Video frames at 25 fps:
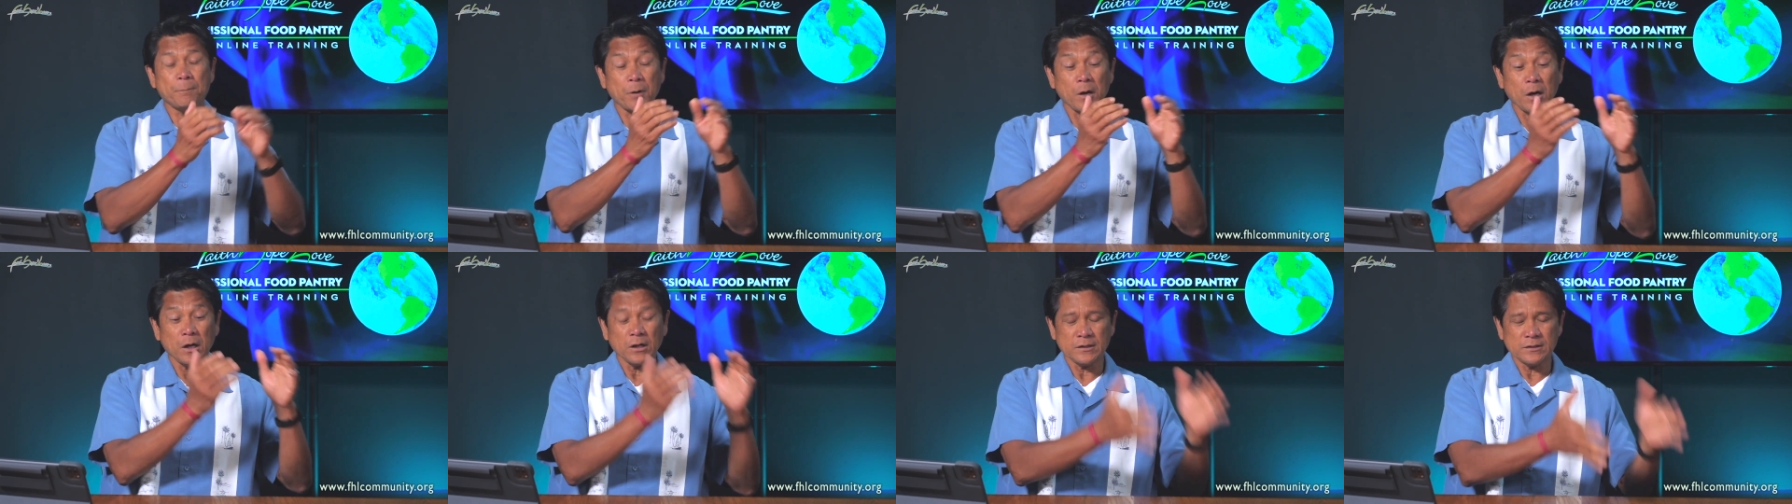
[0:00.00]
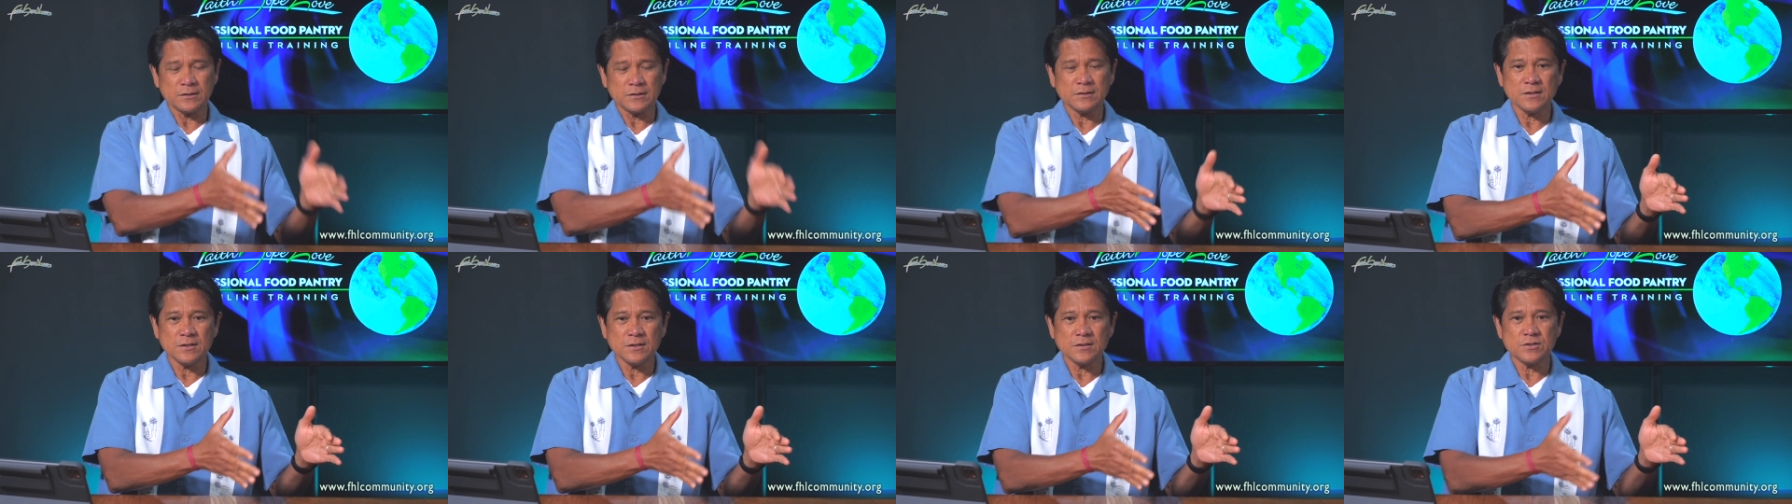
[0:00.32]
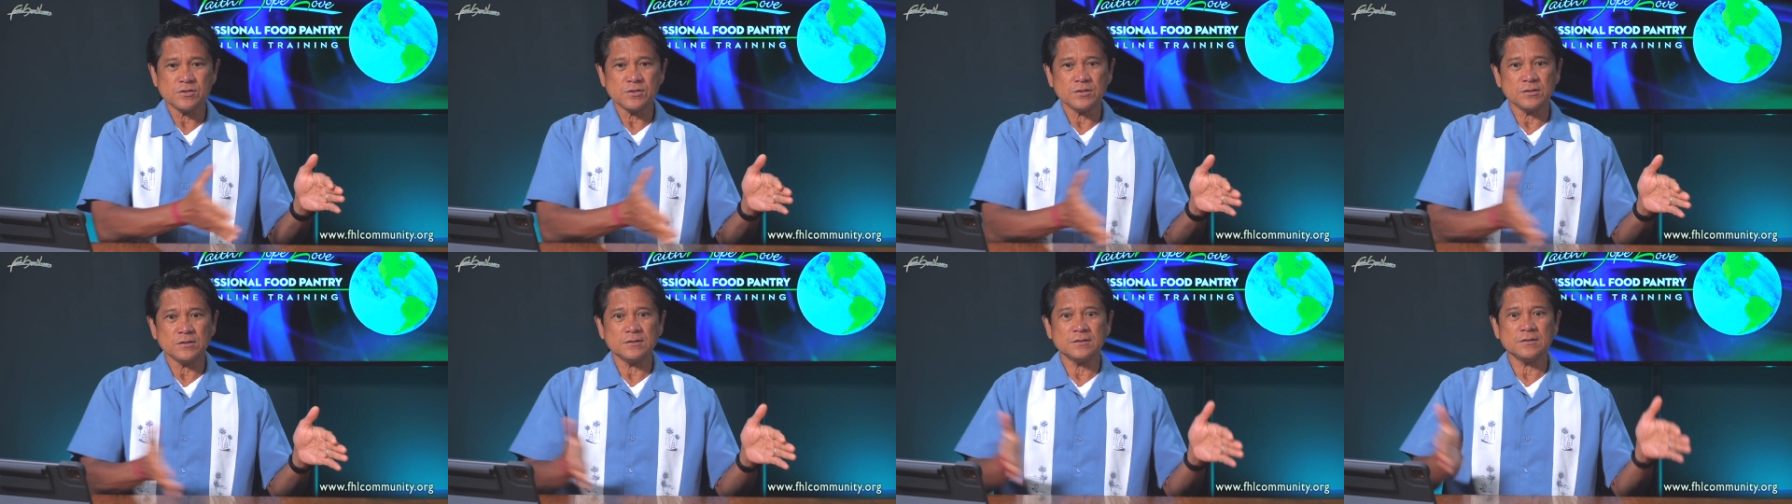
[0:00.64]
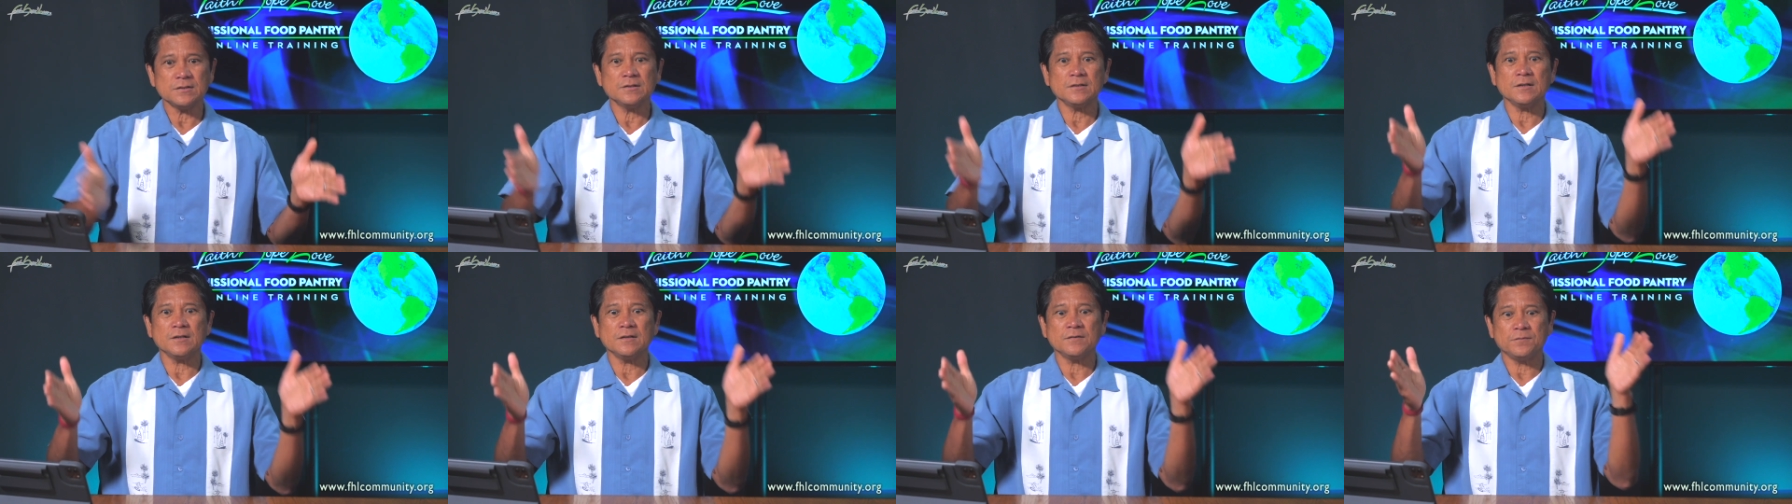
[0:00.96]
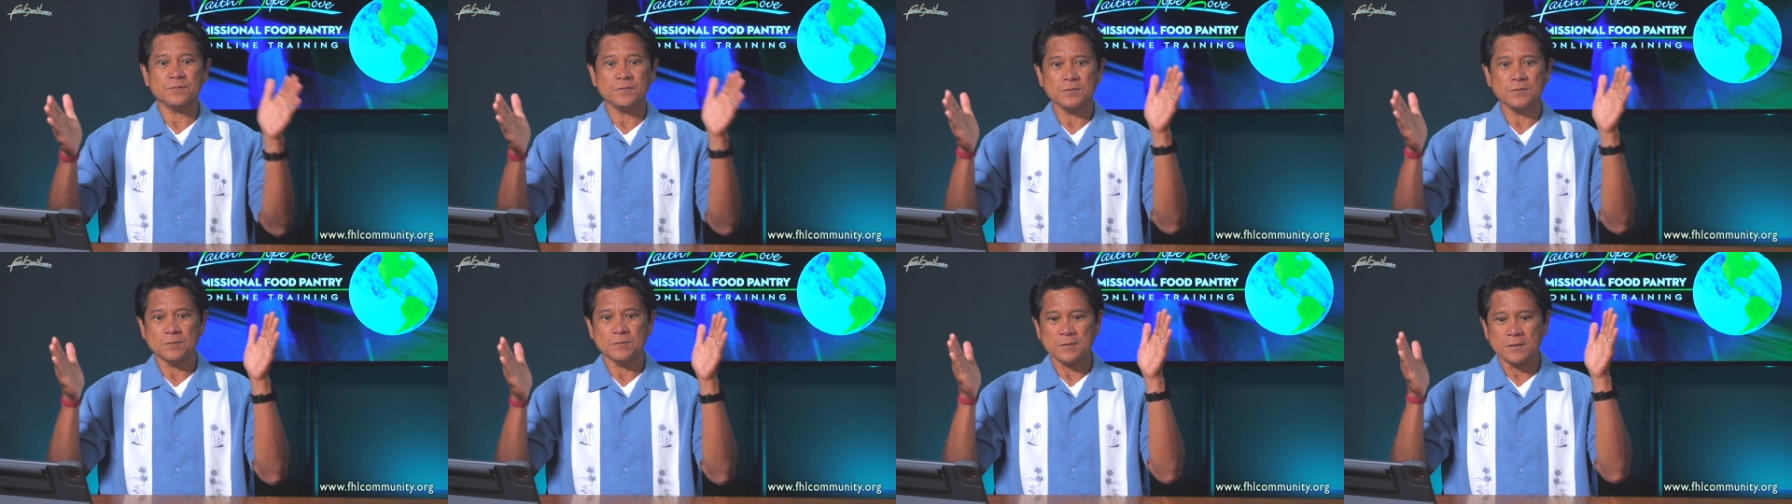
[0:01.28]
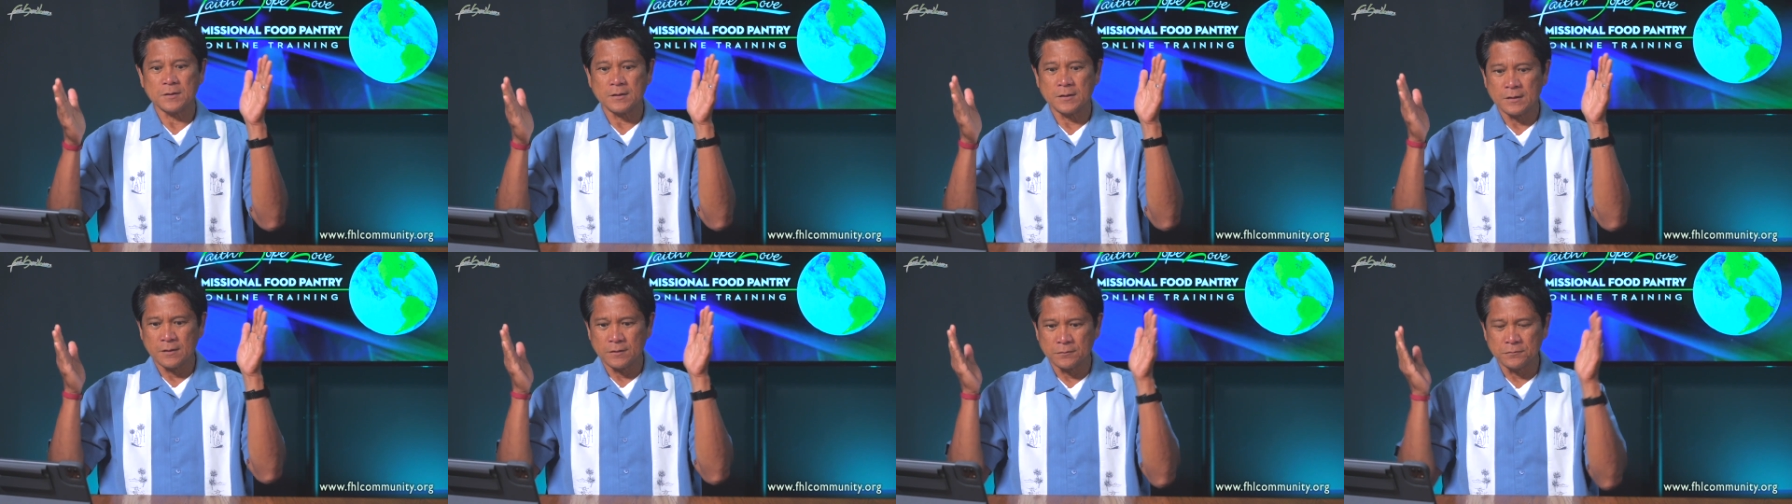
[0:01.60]
politician, if you
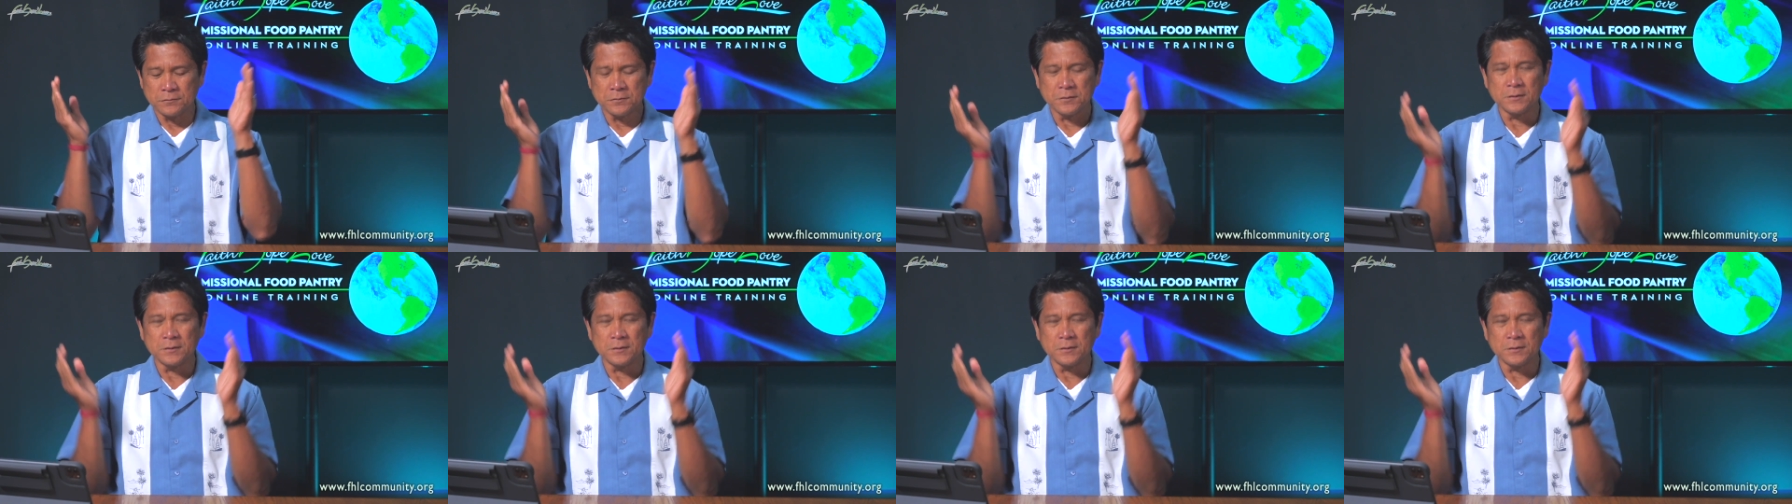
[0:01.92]
are a